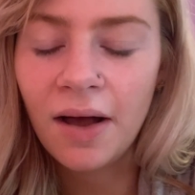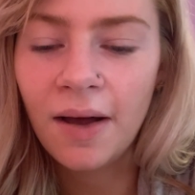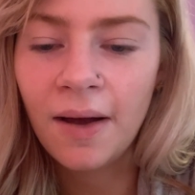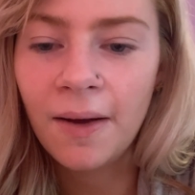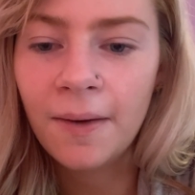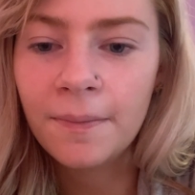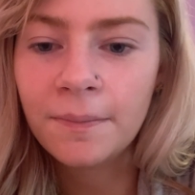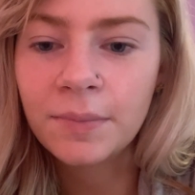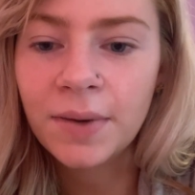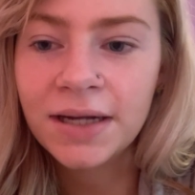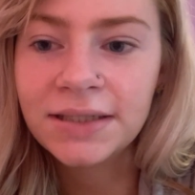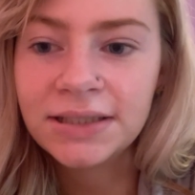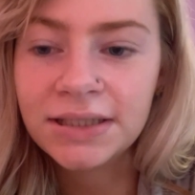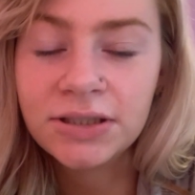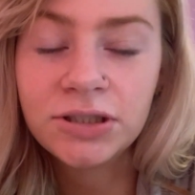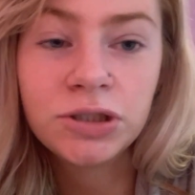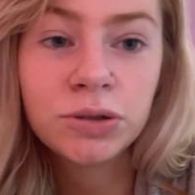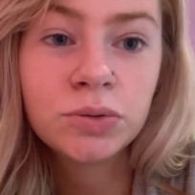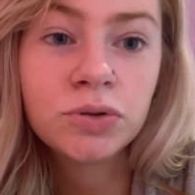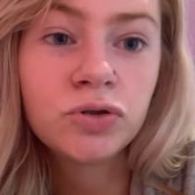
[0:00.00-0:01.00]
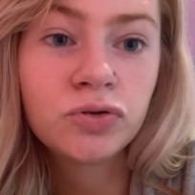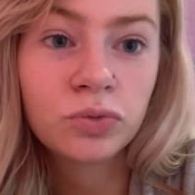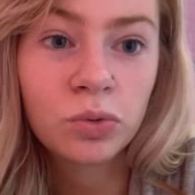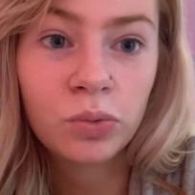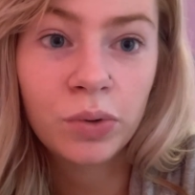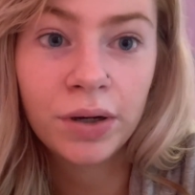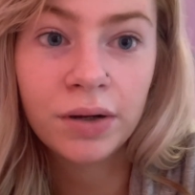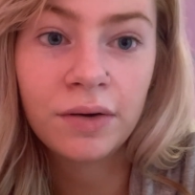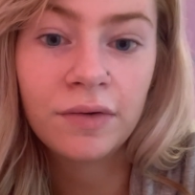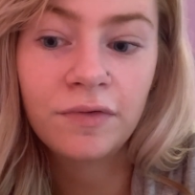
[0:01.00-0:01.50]
I did do a
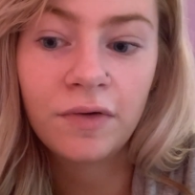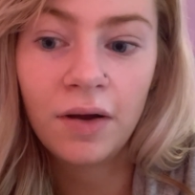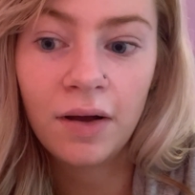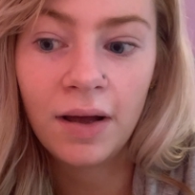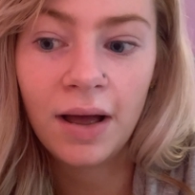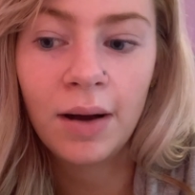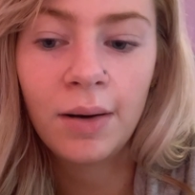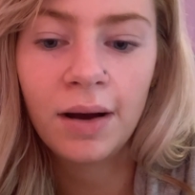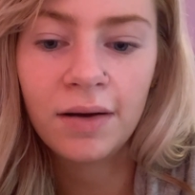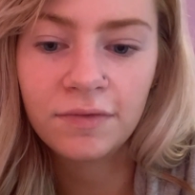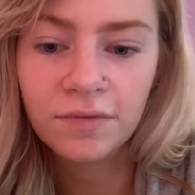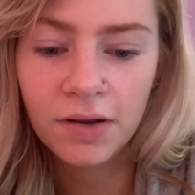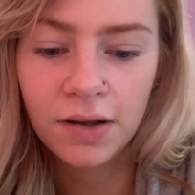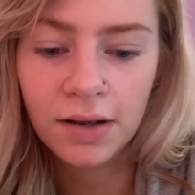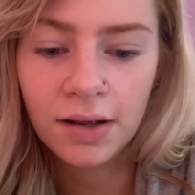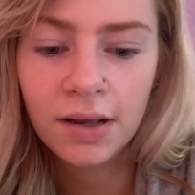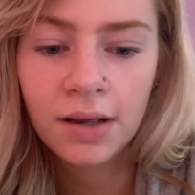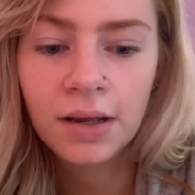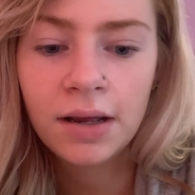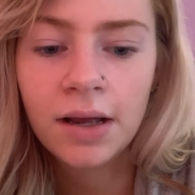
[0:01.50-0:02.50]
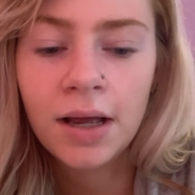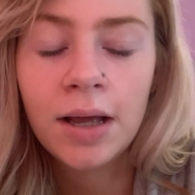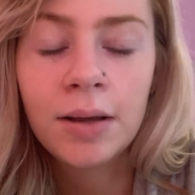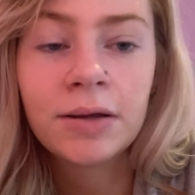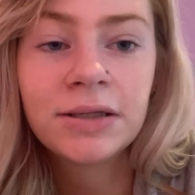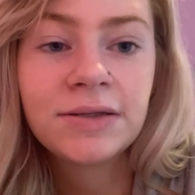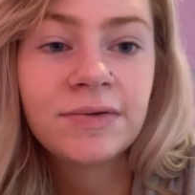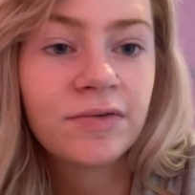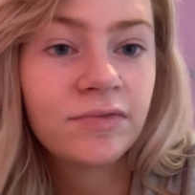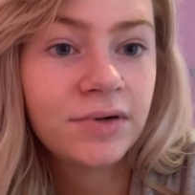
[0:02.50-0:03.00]
drawing of her, however,
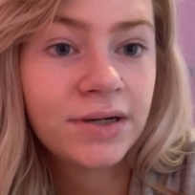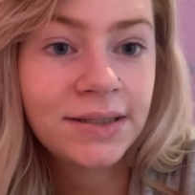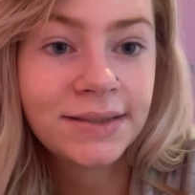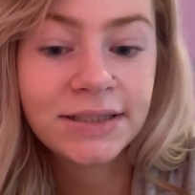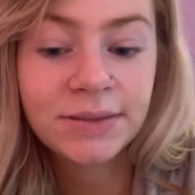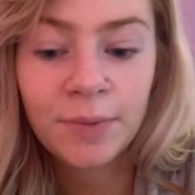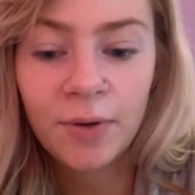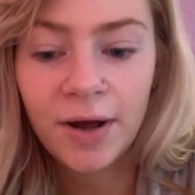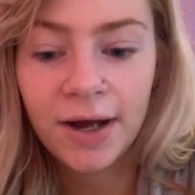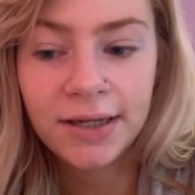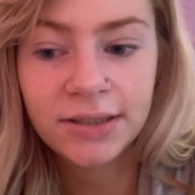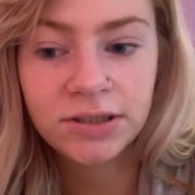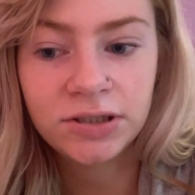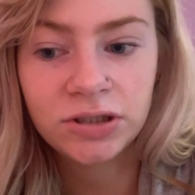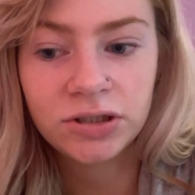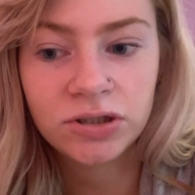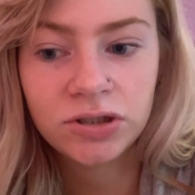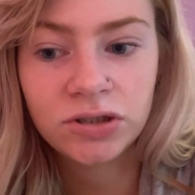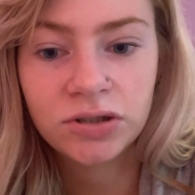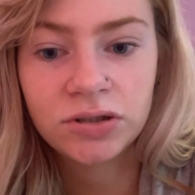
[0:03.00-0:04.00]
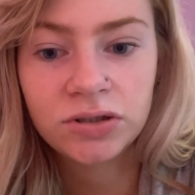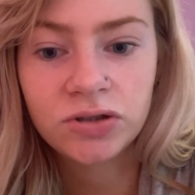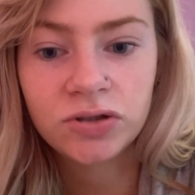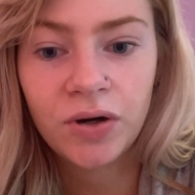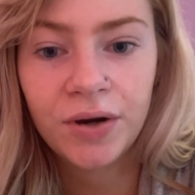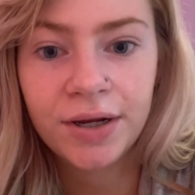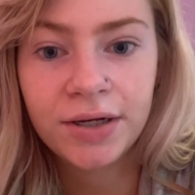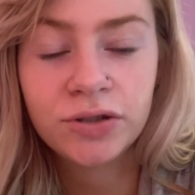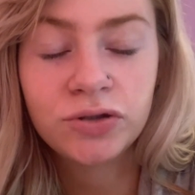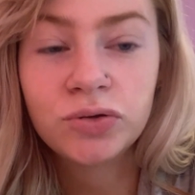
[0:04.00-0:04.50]
because I felt really inspired to just
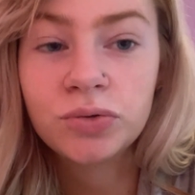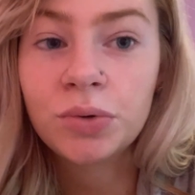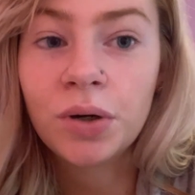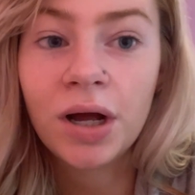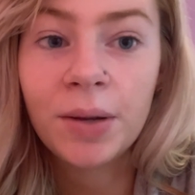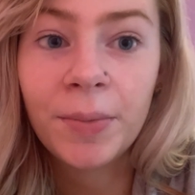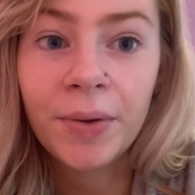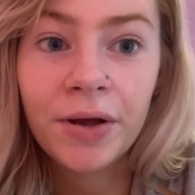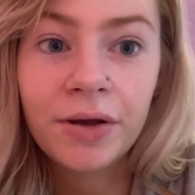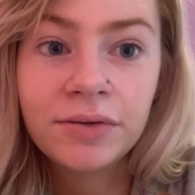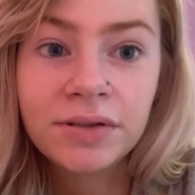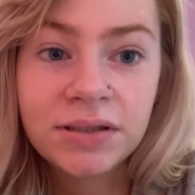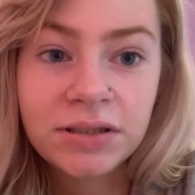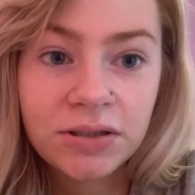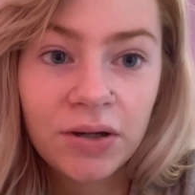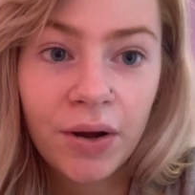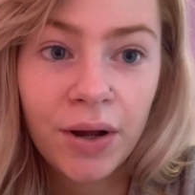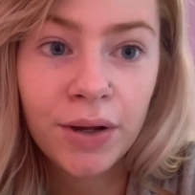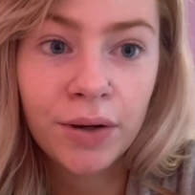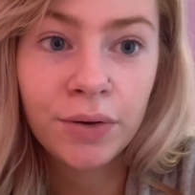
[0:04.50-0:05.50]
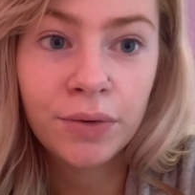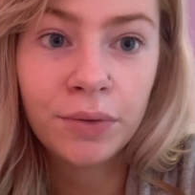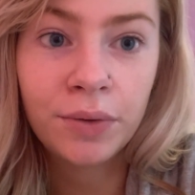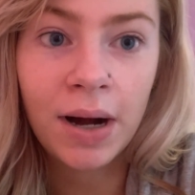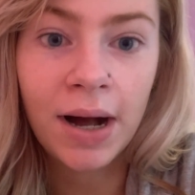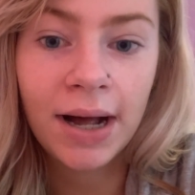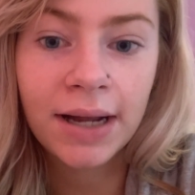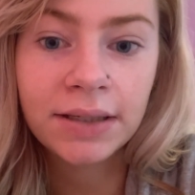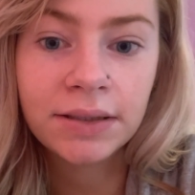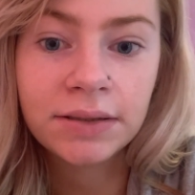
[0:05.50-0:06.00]
try and draw her my own style,
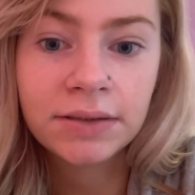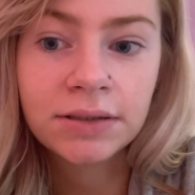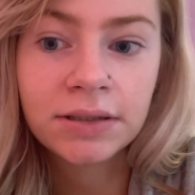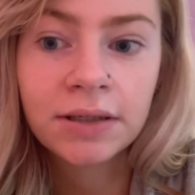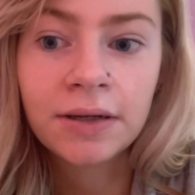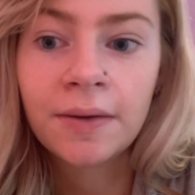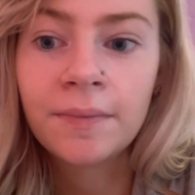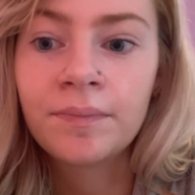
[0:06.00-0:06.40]
and